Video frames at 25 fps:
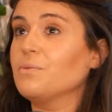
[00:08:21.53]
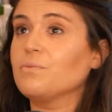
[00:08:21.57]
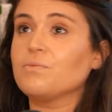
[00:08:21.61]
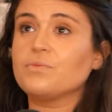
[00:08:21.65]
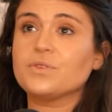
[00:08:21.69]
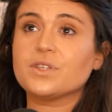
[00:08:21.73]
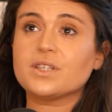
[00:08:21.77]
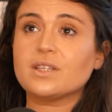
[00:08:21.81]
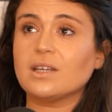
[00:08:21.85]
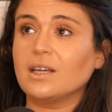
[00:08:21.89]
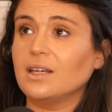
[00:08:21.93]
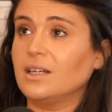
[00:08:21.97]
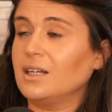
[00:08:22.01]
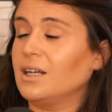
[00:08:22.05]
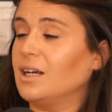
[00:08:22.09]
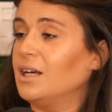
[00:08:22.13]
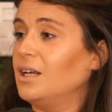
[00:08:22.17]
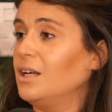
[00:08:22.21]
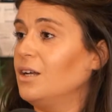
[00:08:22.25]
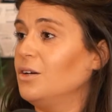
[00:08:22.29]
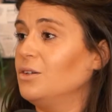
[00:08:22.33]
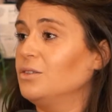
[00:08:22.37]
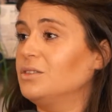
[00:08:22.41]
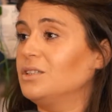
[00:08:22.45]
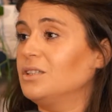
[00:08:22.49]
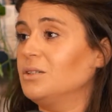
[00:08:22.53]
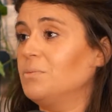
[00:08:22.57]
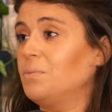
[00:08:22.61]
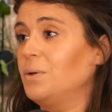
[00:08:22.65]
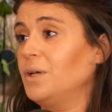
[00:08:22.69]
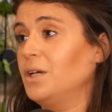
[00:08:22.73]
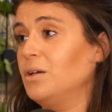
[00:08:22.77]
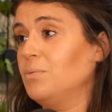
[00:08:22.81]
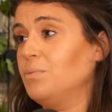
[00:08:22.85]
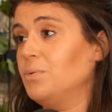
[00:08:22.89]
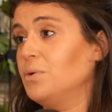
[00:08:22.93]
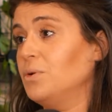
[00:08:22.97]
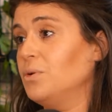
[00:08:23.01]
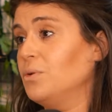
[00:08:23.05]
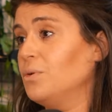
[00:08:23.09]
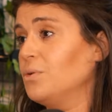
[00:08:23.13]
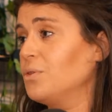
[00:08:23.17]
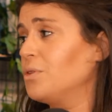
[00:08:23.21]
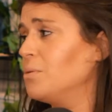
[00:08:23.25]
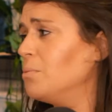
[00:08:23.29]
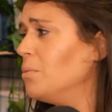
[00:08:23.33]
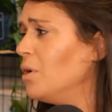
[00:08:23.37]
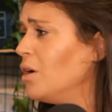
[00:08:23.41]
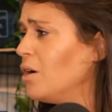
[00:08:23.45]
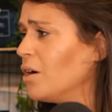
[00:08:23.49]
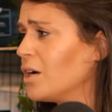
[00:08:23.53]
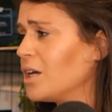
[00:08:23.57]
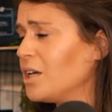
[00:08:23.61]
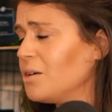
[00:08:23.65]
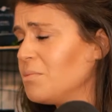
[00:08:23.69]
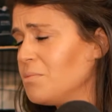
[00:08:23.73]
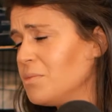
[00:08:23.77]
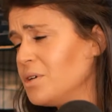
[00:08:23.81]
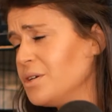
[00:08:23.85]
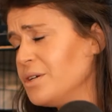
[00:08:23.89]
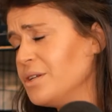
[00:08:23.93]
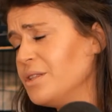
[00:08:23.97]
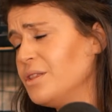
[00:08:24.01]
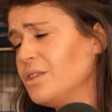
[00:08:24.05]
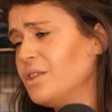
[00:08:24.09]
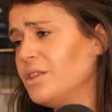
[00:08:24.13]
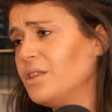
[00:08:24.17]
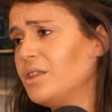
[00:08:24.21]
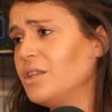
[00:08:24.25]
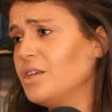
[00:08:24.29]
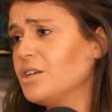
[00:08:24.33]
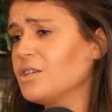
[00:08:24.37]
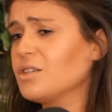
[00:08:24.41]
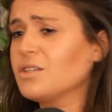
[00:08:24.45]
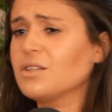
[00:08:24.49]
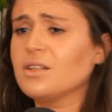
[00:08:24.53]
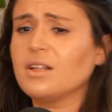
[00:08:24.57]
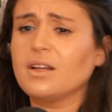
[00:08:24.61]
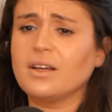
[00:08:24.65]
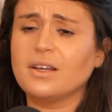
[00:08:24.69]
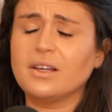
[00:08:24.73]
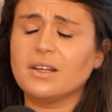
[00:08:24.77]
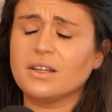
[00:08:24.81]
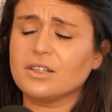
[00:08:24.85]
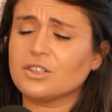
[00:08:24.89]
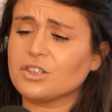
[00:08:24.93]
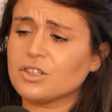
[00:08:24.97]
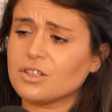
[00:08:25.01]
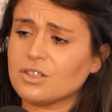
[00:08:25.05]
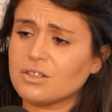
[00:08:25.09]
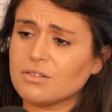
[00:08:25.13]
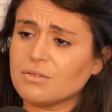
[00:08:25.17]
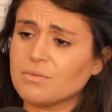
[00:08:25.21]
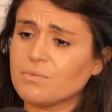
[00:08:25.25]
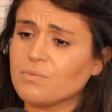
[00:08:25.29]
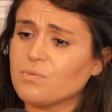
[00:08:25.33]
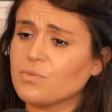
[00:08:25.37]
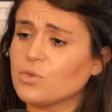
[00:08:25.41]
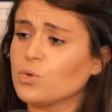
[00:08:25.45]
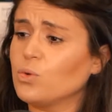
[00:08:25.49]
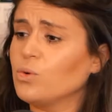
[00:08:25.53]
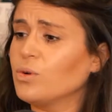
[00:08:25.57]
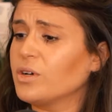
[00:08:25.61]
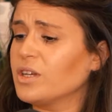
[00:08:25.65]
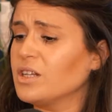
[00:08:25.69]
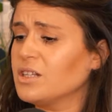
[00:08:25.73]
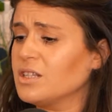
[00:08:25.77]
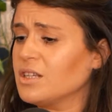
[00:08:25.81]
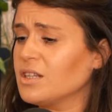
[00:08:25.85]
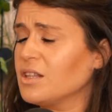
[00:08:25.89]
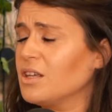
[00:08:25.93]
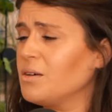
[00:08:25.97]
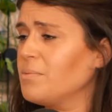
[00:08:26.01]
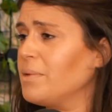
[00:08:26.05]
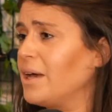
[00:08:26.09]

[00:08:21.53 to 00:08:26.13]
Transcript: saying hello to people, the marketmen, just talking to them.